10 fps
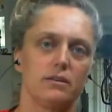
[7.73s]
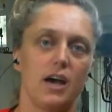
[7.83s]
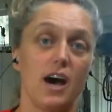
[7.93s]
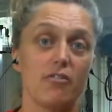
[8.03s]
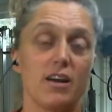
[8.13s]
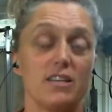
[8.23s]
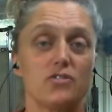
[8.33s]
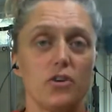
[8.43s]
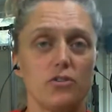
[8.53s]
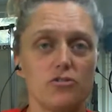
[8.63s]
heart rate
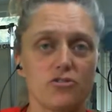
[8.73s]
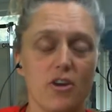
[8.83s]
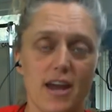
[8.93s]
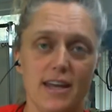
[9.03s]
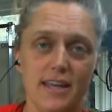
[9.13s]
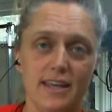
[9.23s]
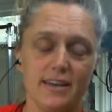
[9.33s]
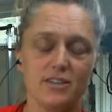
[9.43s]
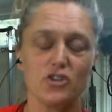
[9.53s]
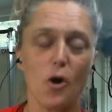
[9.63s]
zone training